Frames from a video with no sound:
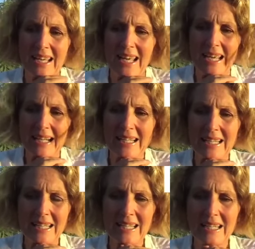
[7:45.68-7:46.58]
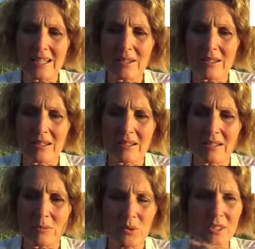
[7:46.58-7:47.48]
And he
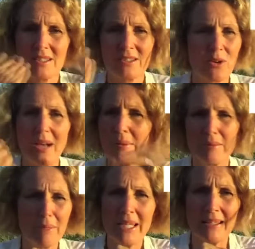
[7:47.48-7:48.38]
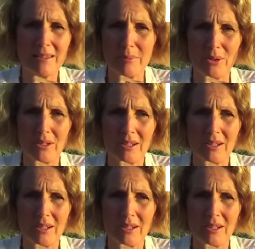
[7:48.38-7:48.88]
was describing me in the book.